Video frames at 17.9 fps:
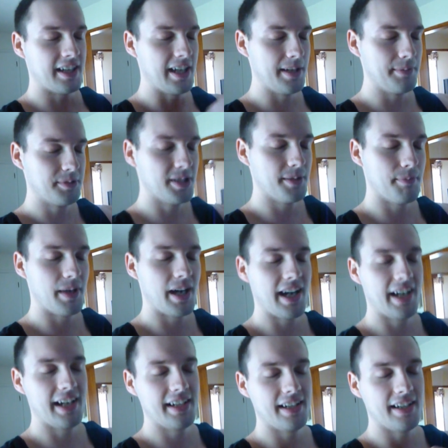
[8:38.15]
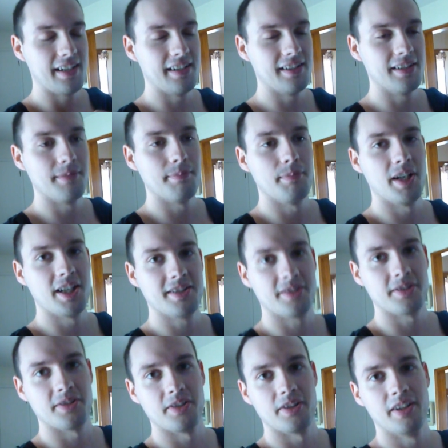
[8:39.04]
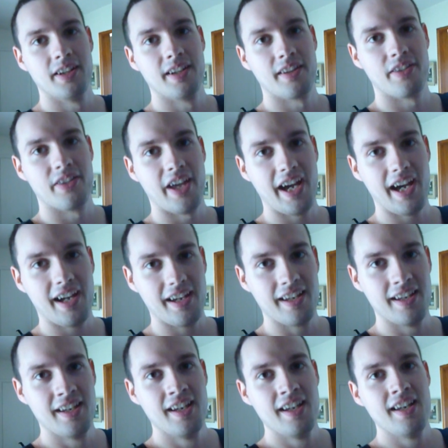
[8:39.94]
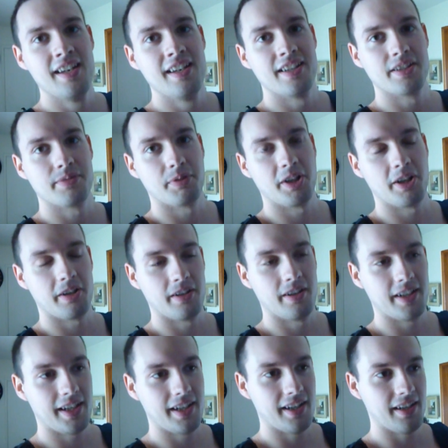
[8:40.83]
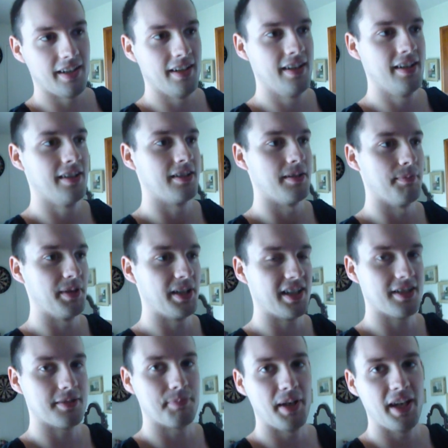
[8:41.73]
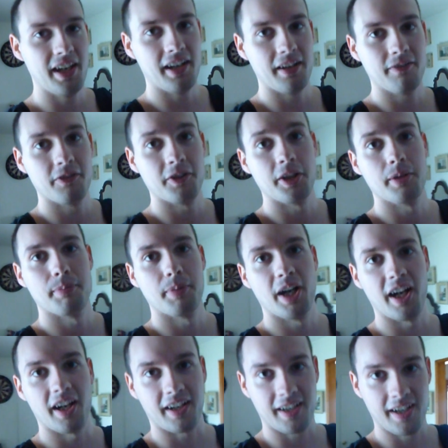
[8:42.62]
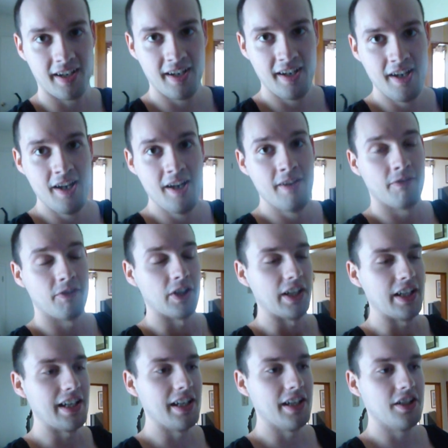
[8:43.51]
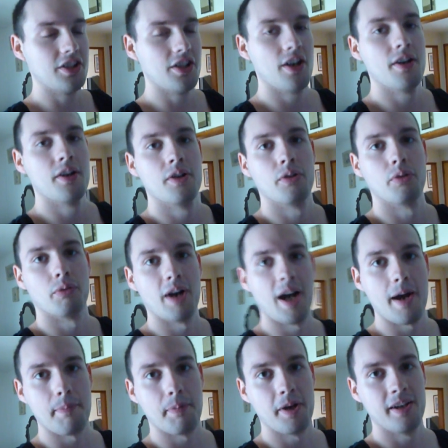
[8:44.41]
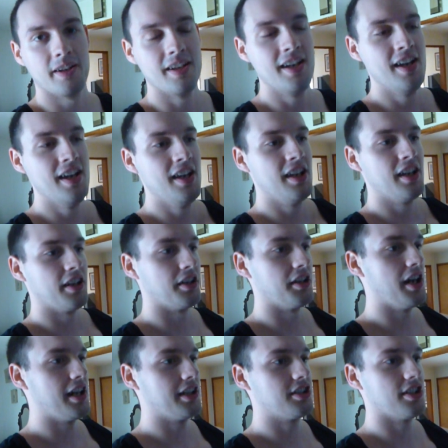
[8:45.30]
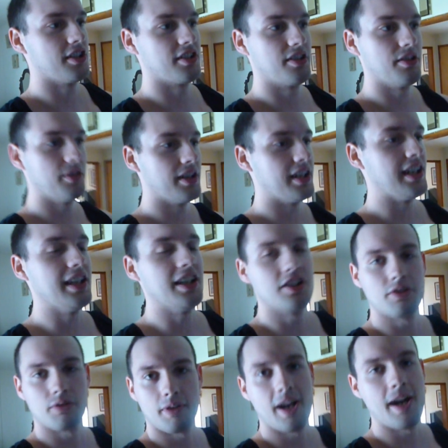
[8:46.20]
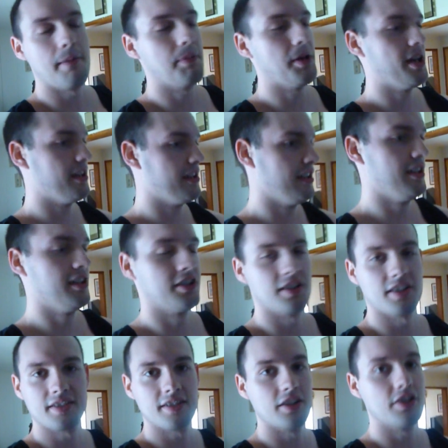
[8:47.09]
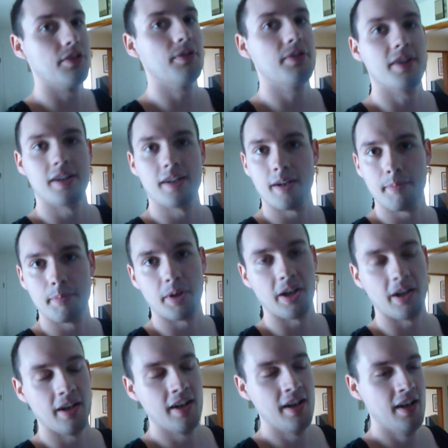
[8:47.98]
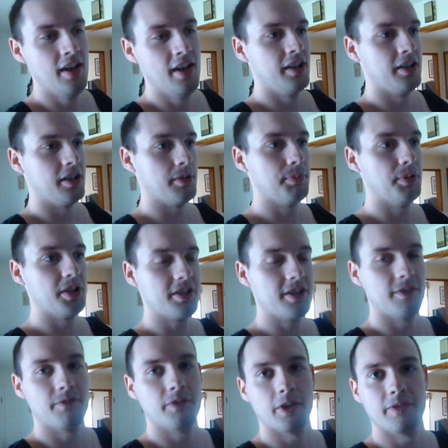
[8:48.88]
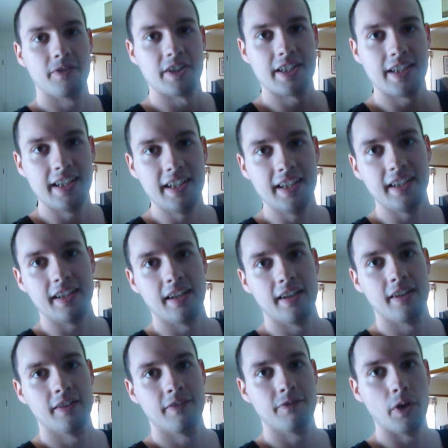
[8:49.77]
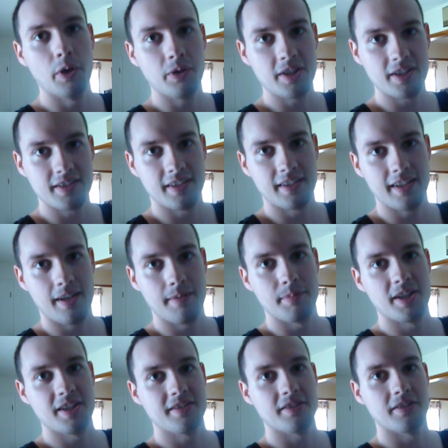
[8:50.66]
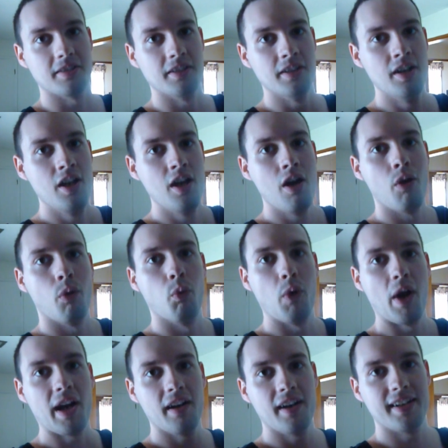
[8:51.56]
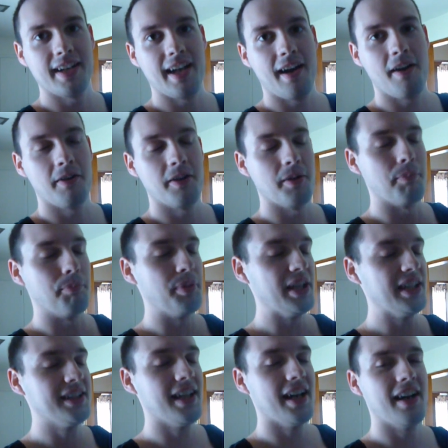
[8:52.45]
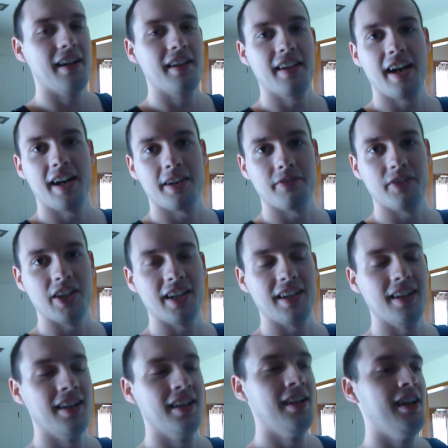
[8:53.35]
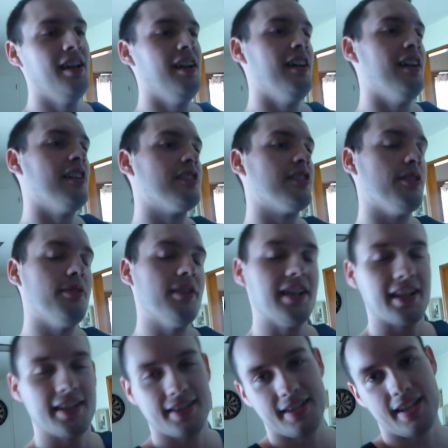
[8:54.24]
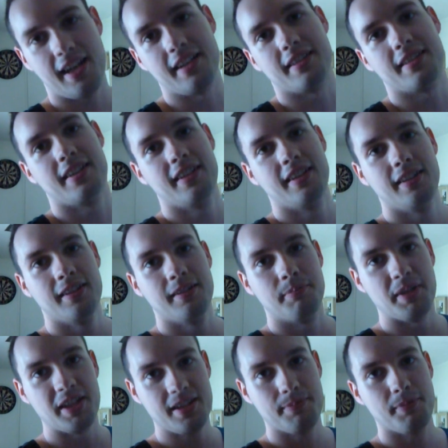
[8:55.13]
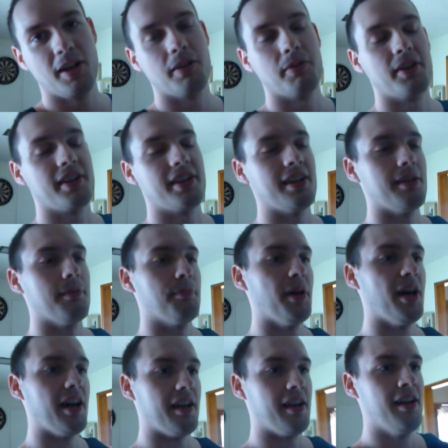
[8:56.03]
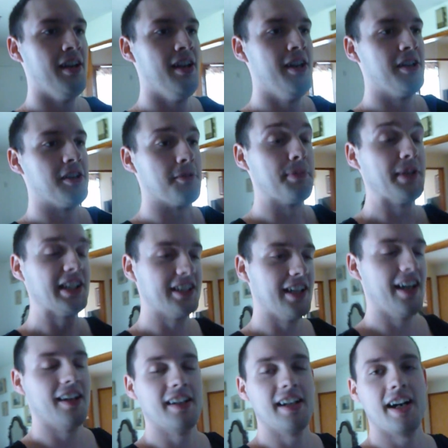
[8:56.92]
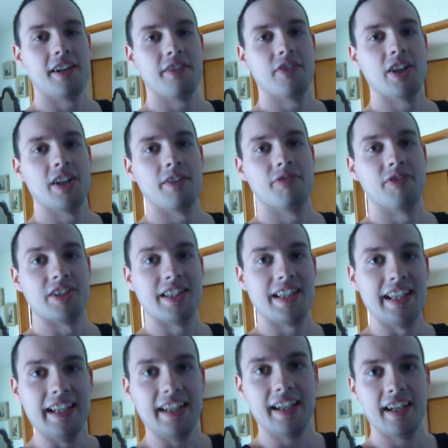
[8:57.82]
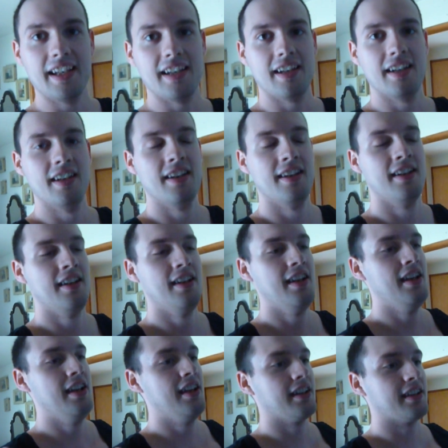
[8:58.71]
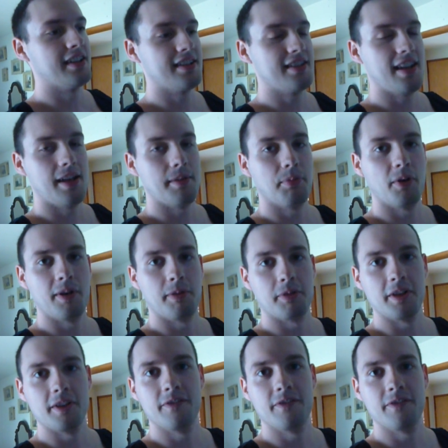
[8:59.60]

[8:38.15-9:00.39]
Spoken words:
Keep the mind in the muscle. That is where you're going to get the biggest bang for your buck for each rep. You're not just doing each rep just to do the number. You're pushing for fatigue. Focus on that muscle. Wear it down, beat the hell out of it to an extent. Be smart with it, but you beat the hell out of it, fatigue it, get to that point where